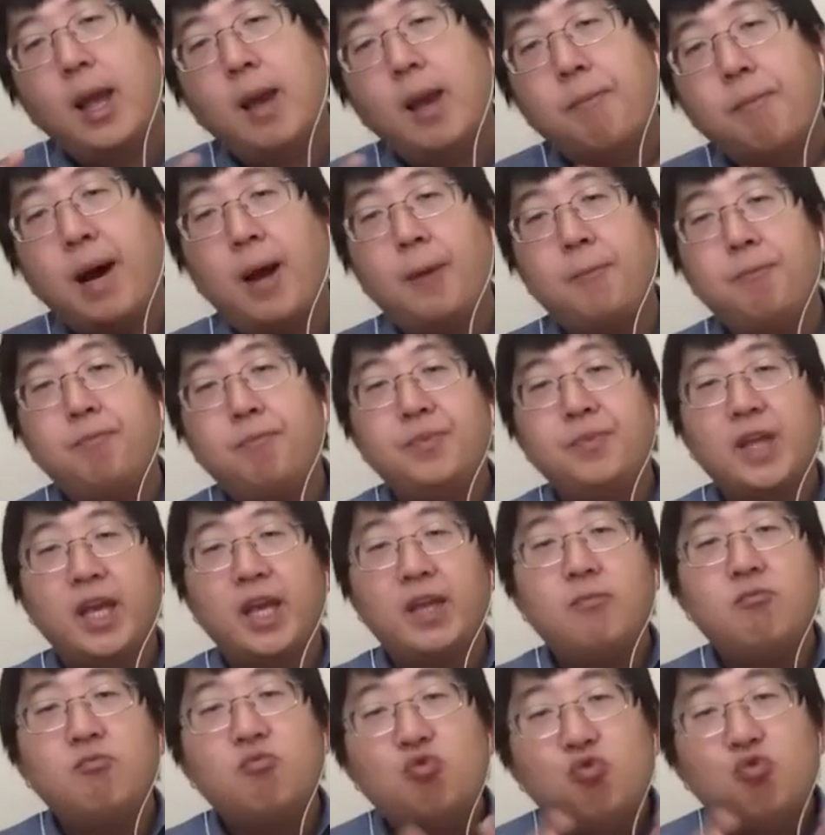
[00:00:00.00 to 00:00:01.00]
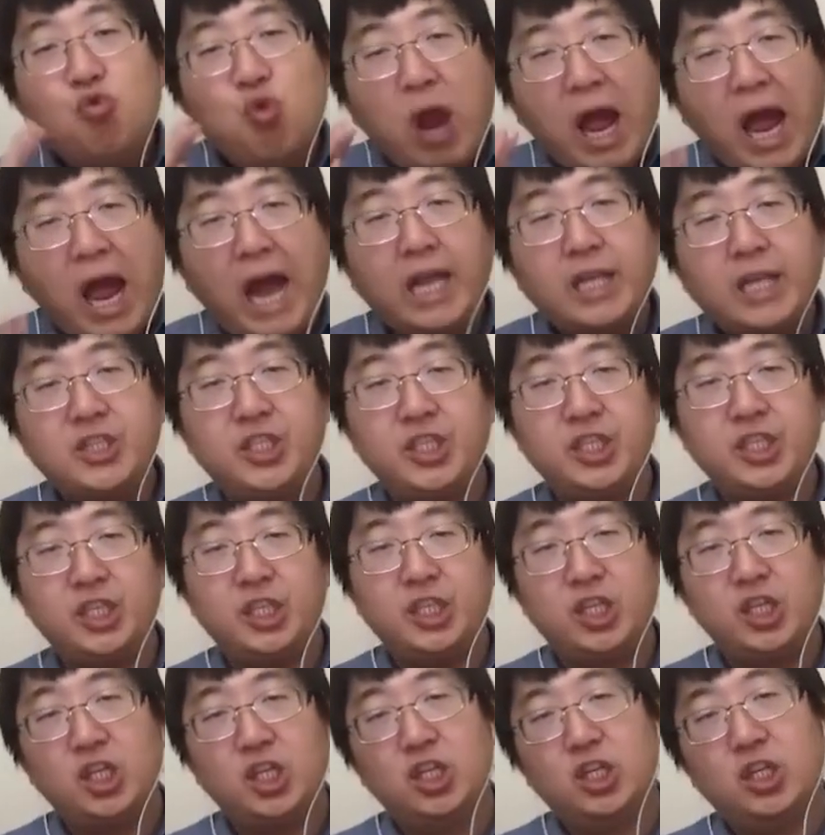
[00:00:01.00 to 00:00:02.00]
but in reality,
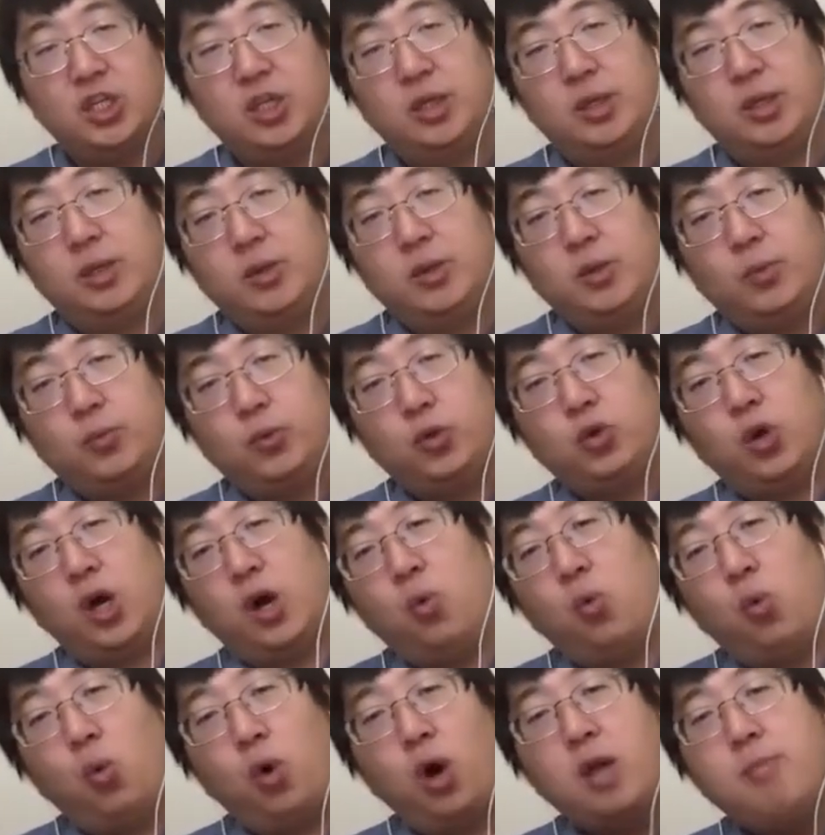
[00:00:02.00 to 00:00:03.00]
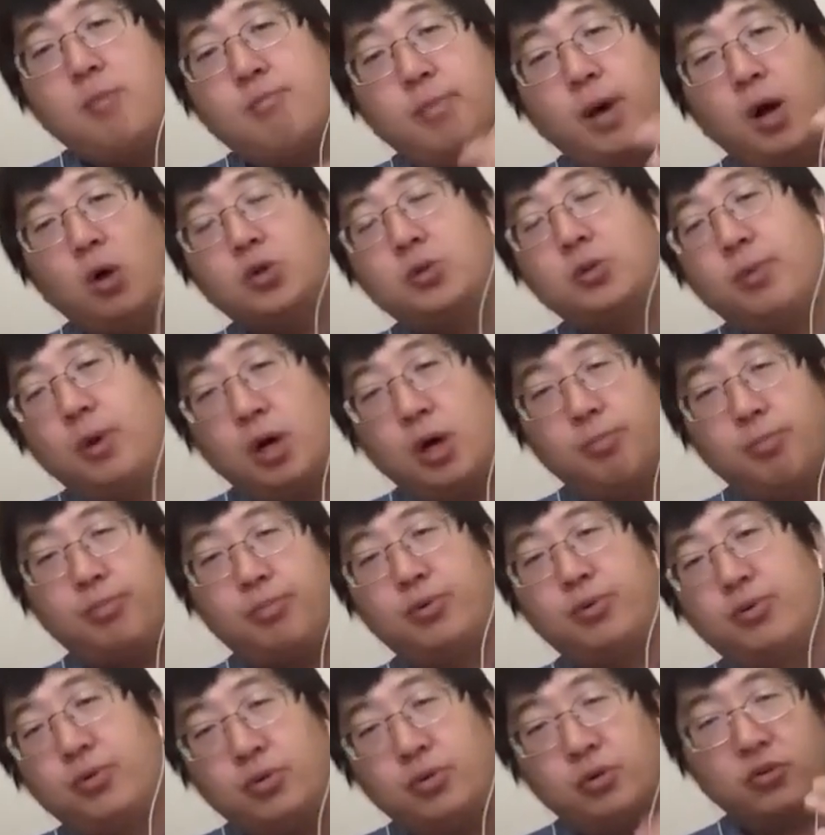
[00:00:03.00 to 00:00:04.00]
to avoid multiple
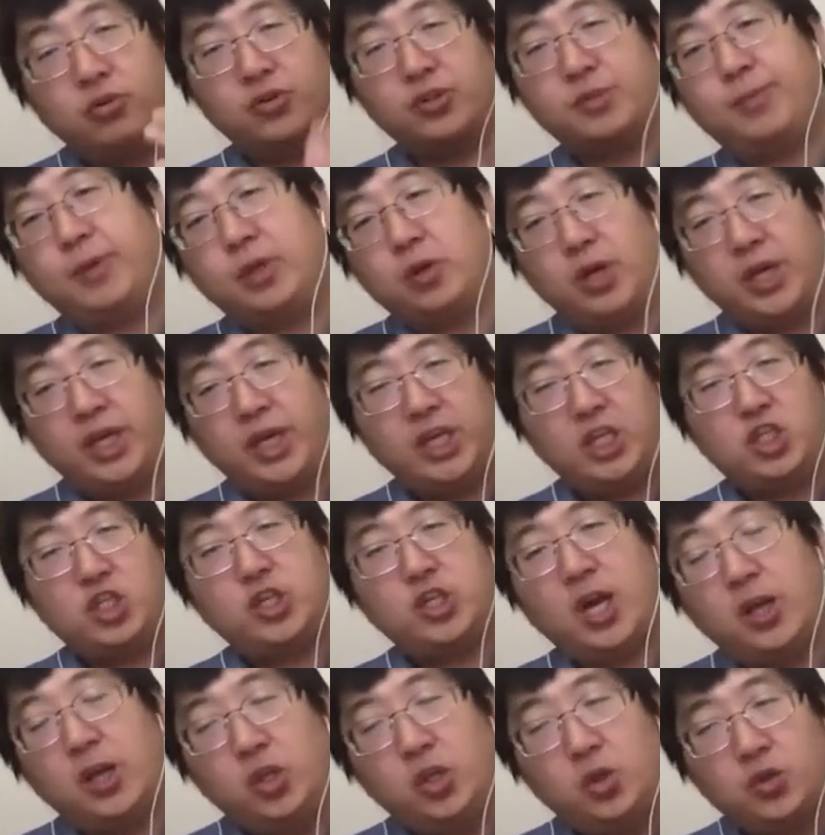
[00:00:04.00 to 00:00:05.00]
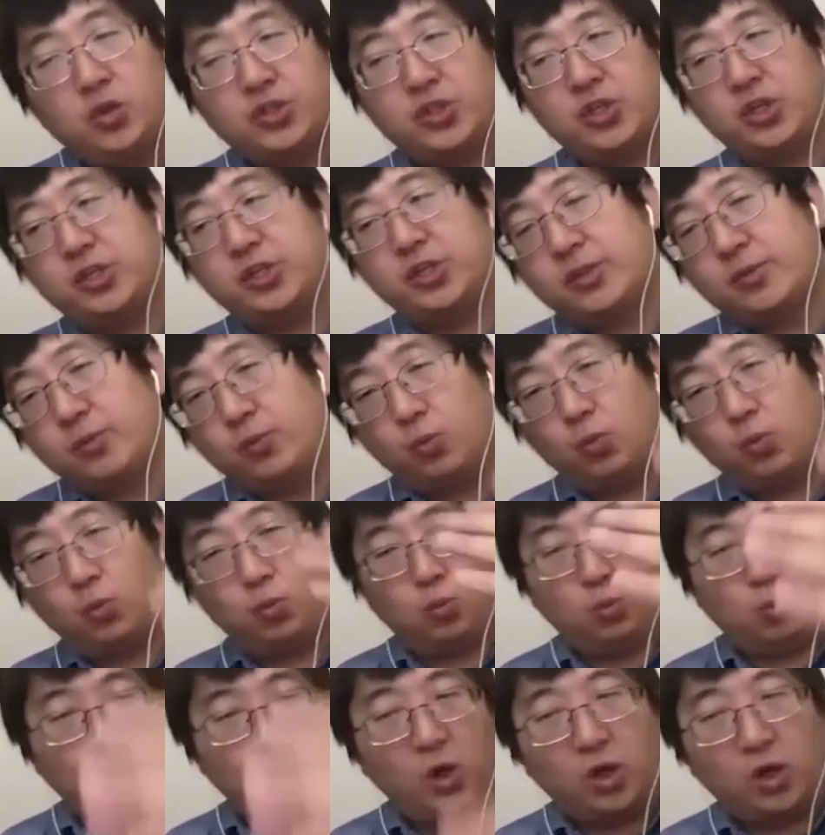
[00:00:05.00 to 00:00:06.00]
approvals, because each time users
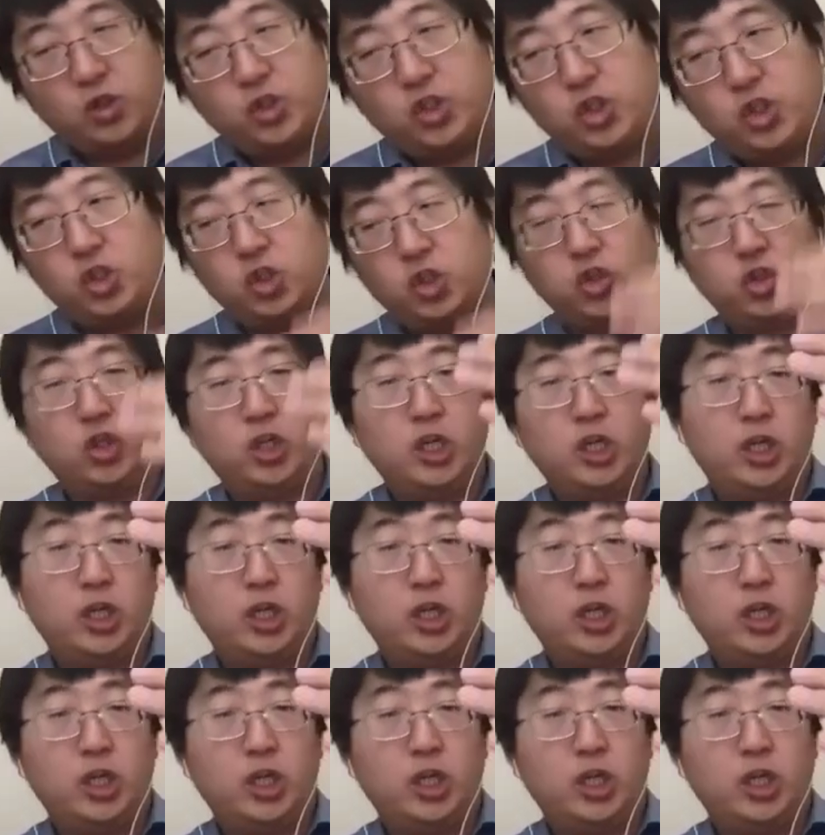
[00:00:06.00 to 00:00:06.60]
want to